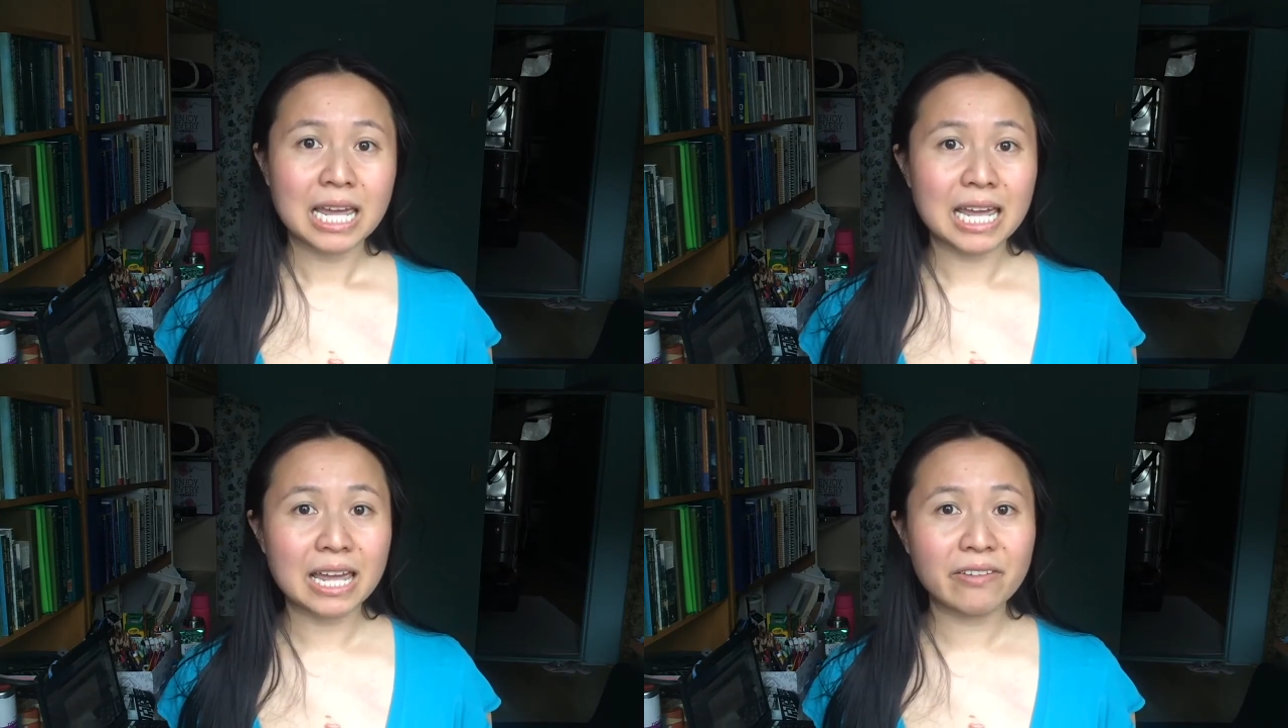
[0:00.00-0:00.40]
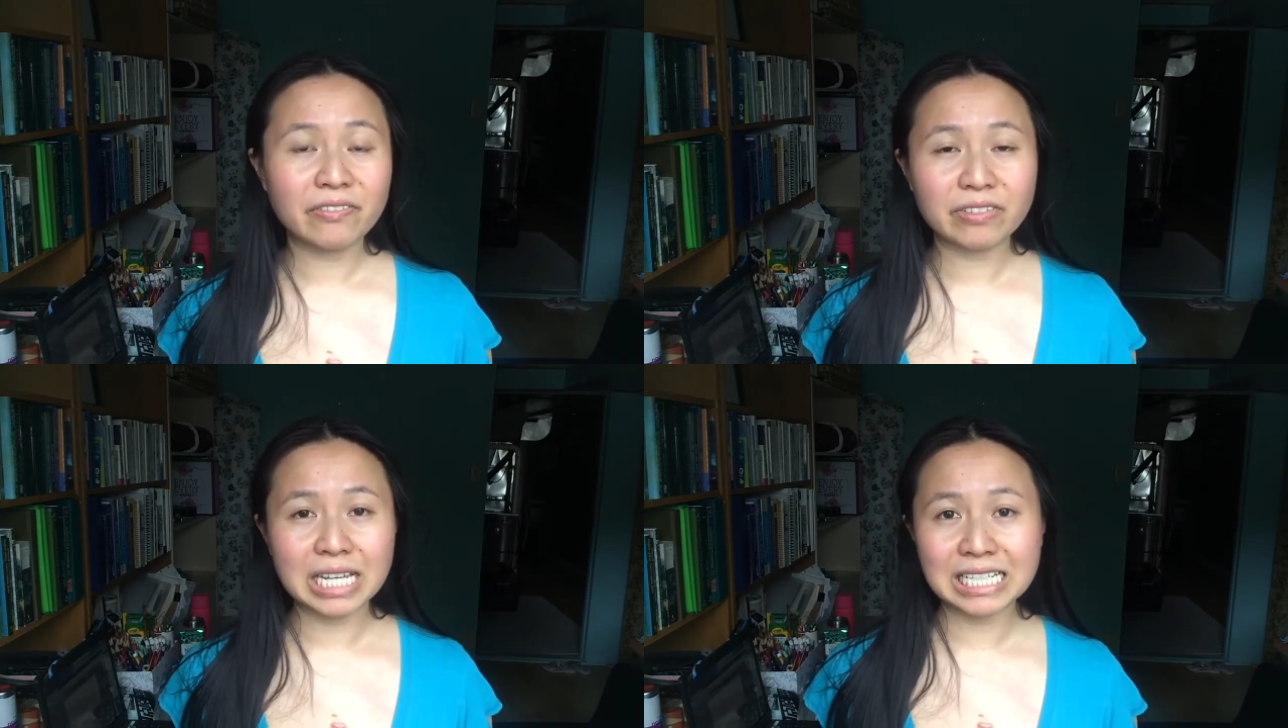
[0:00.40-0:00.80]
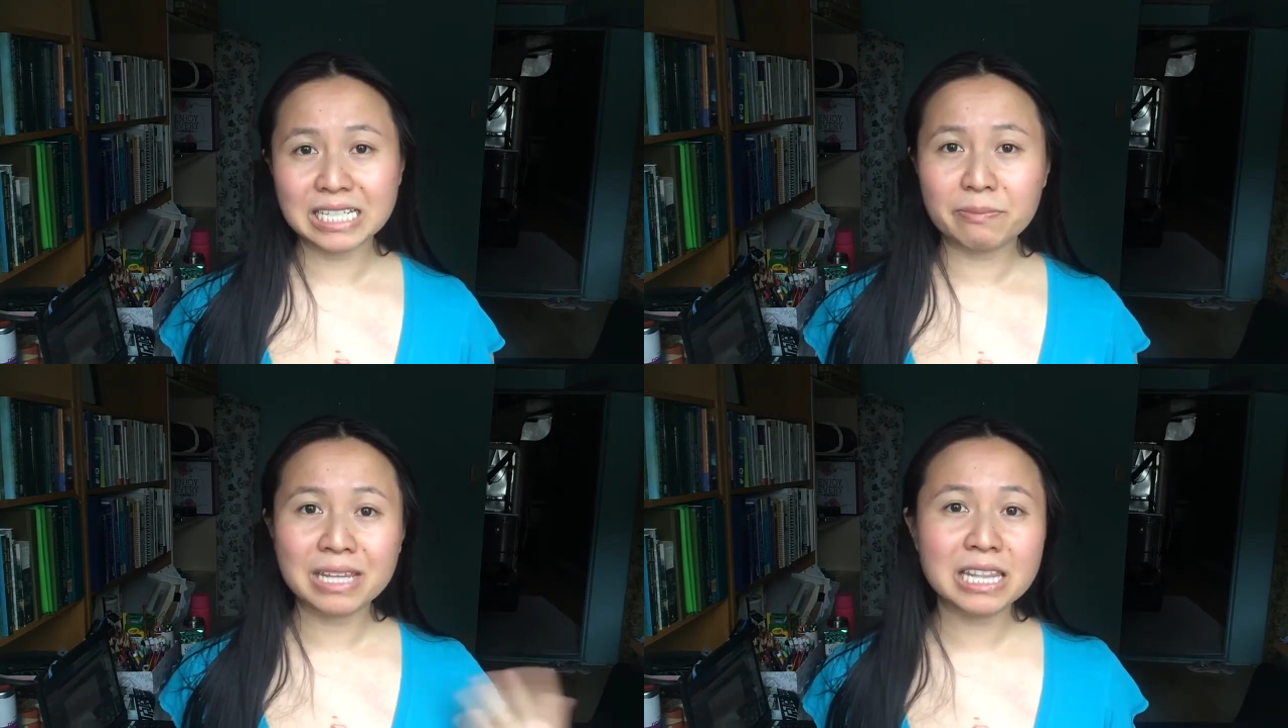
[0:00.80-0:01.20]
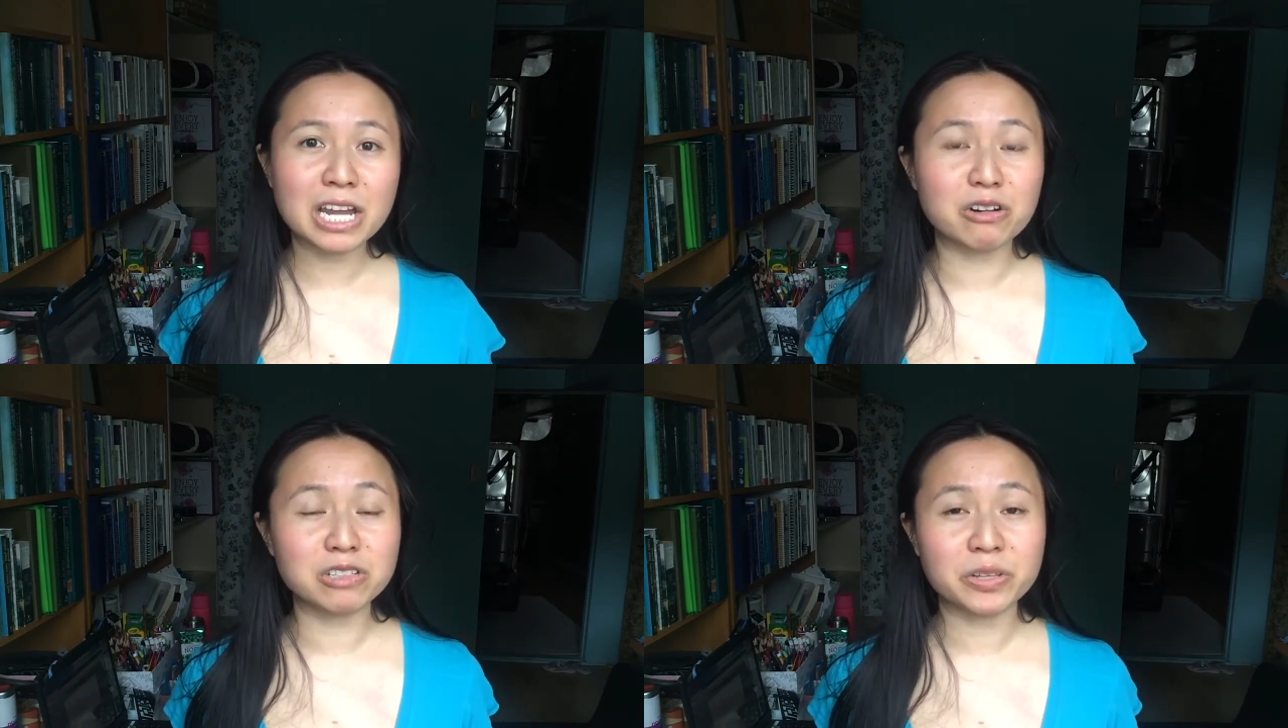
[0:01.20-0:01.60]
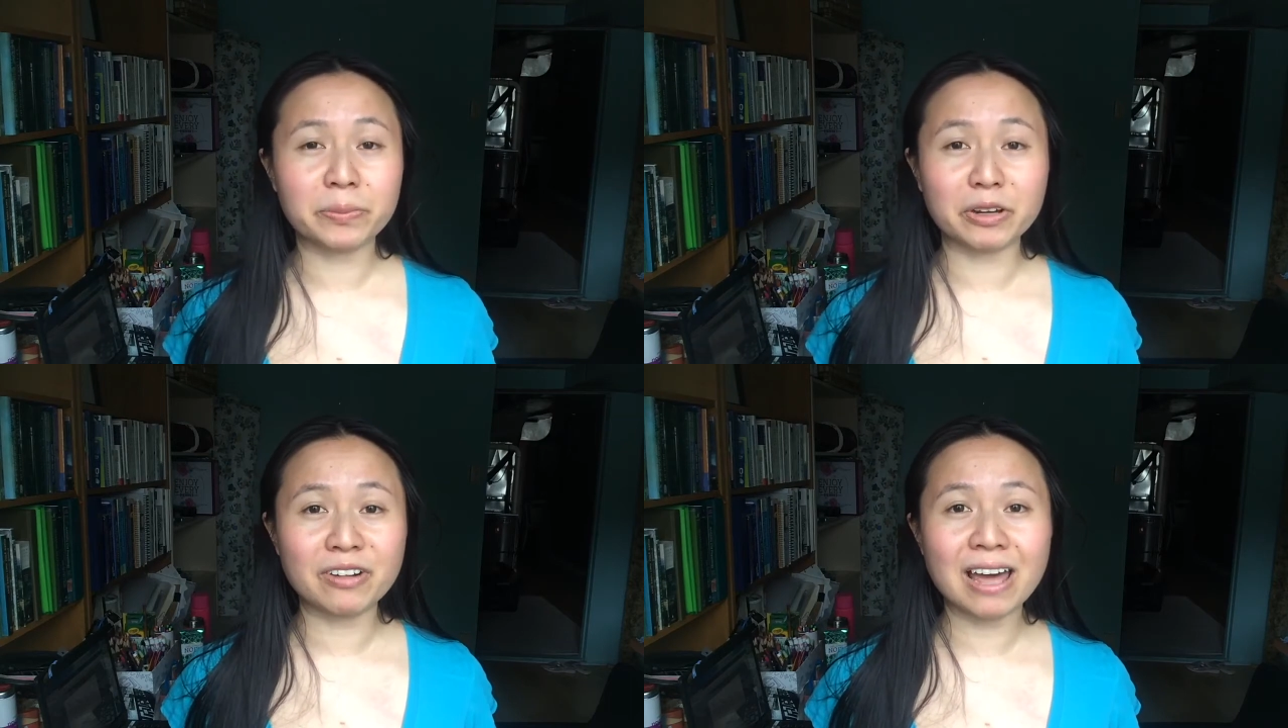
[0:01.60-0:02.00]
If it's something that grows from
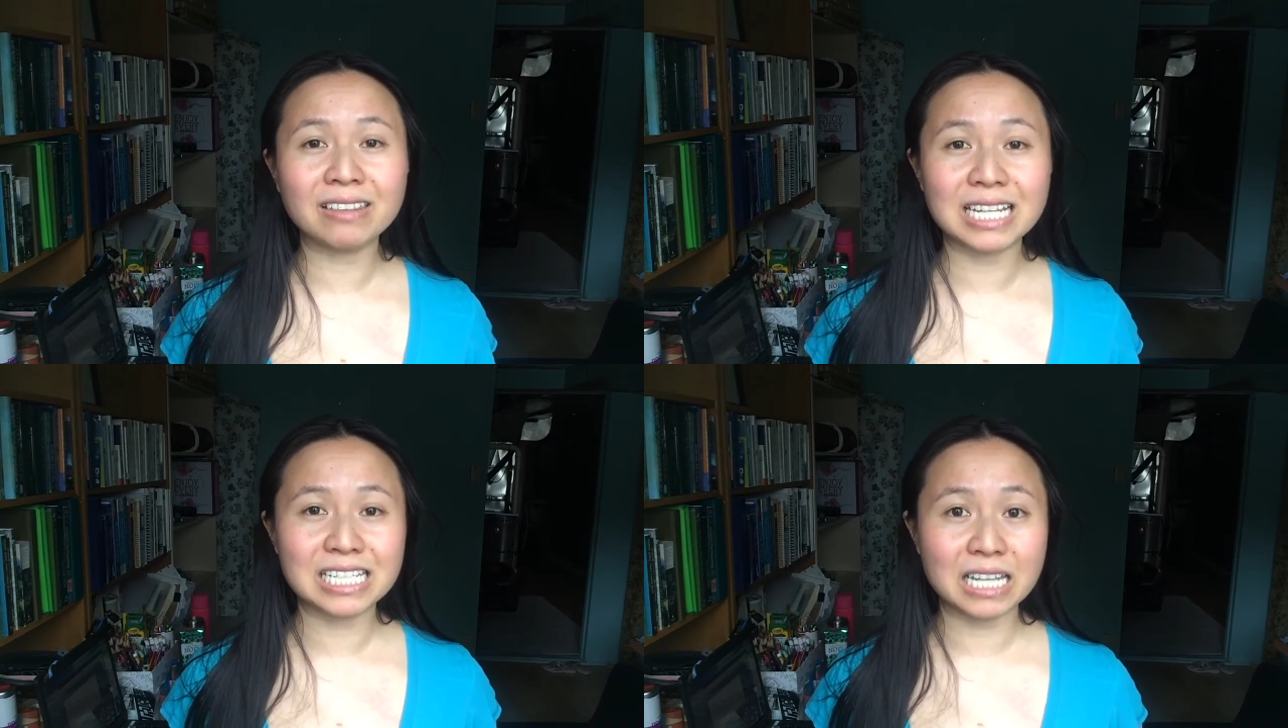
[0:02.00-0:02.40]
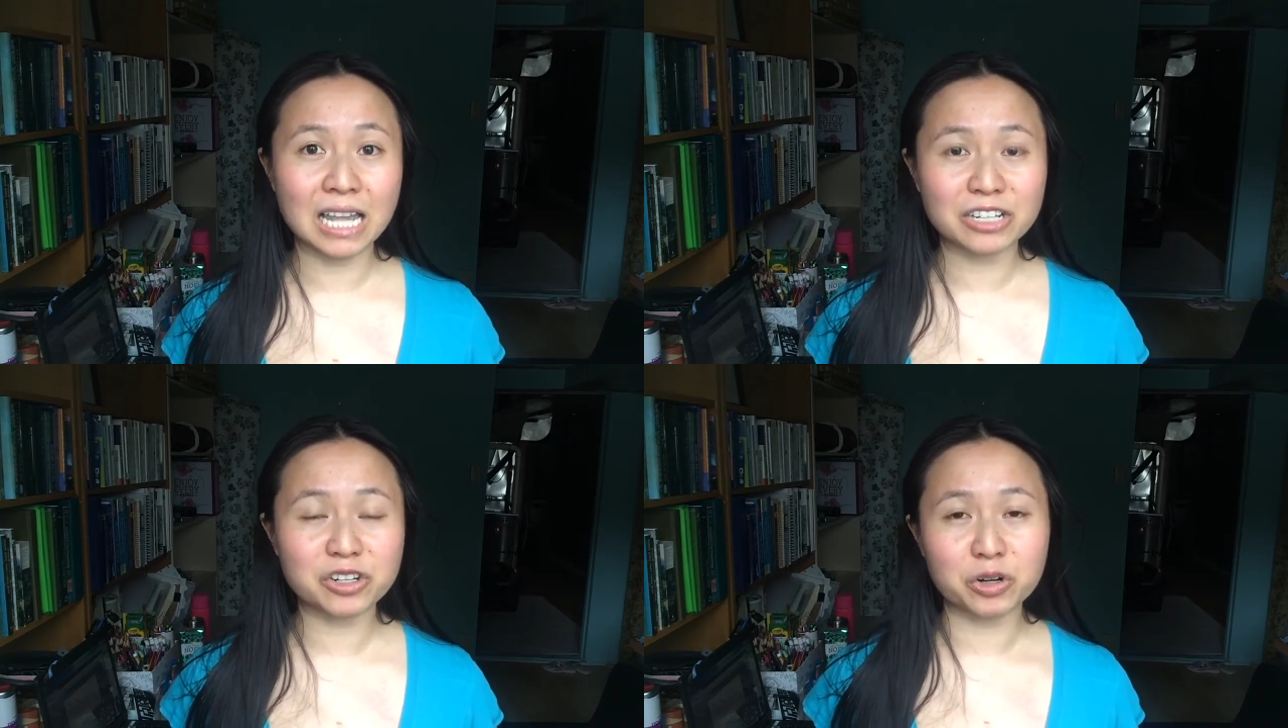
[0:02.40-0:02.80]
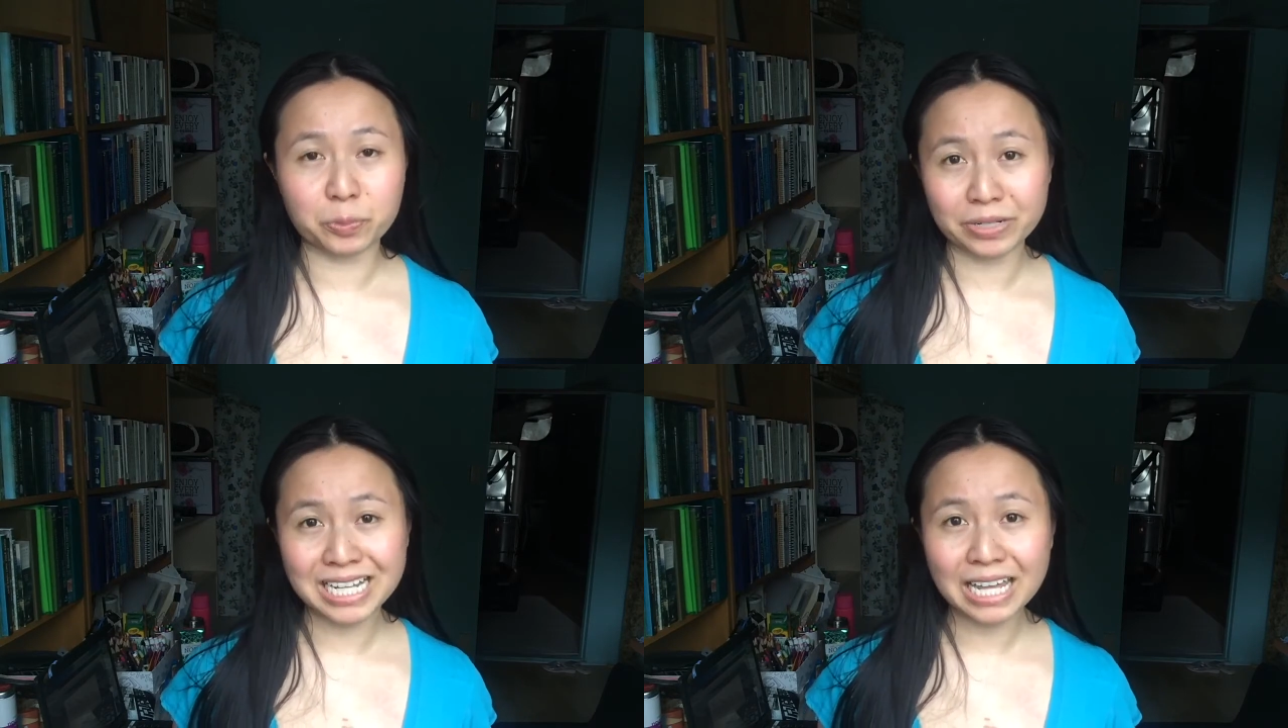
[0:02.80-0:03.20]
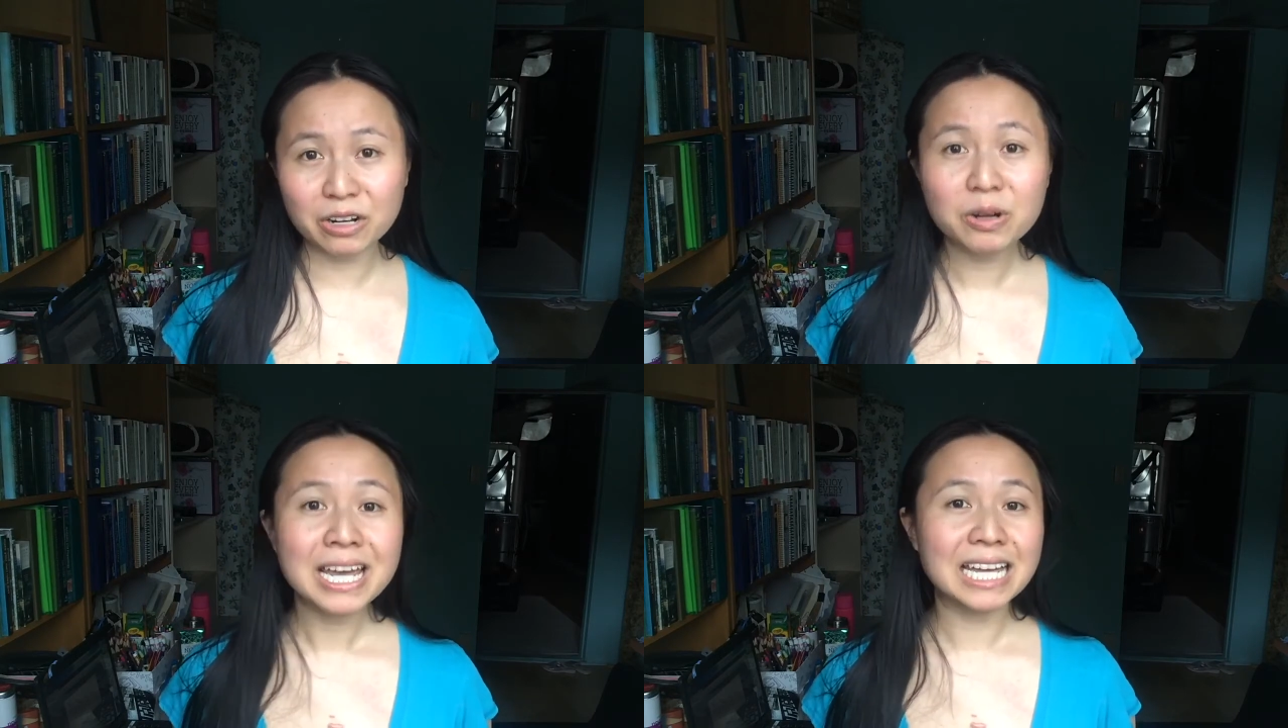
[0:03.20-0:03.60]
the ground like cilantro or potato,